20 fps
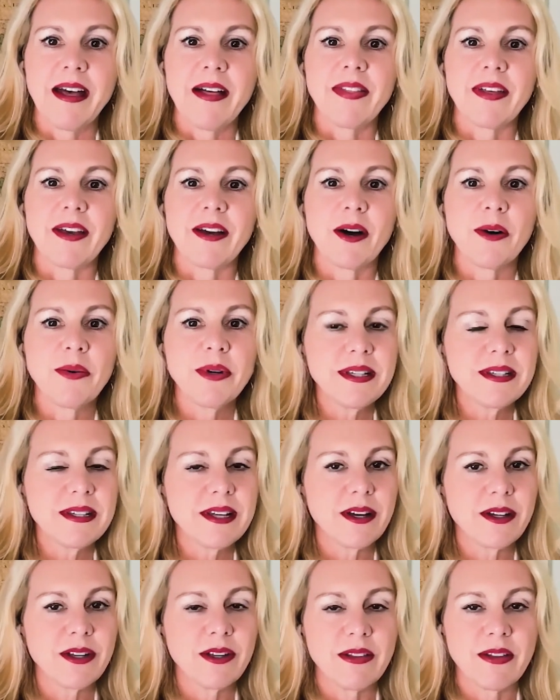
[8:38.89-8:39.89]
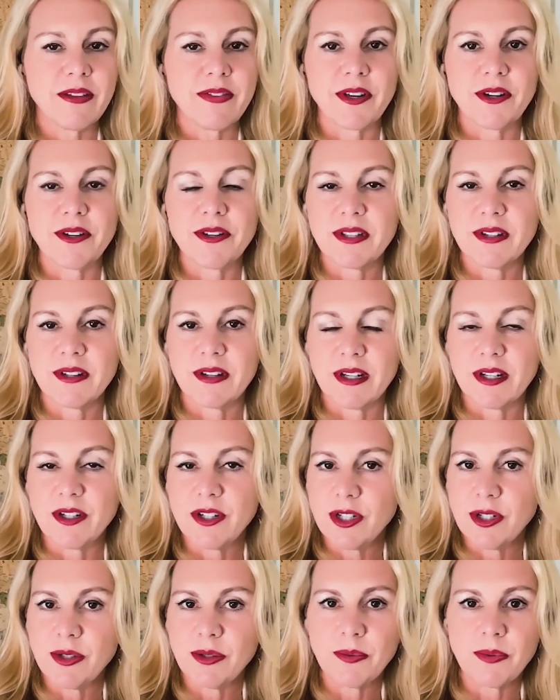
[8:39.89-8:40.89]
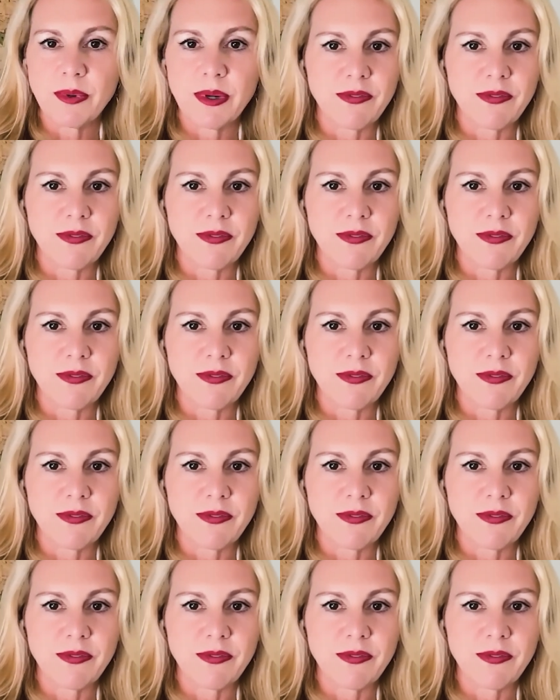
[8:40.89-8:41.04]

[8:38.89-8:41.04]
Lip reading: they always tell you that there's an issue.